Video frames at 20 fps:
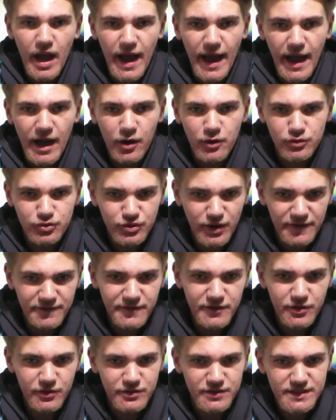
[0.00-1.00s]
at Old
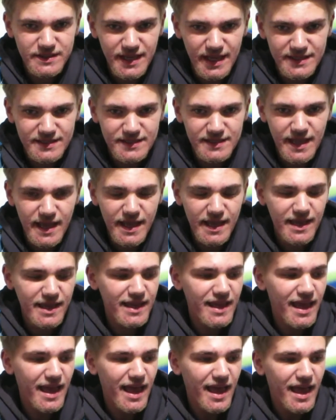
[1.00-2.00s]
Trafford on
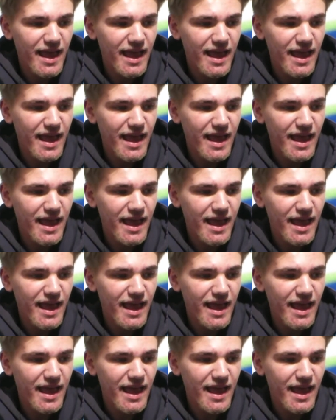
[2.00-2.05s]
Saturday.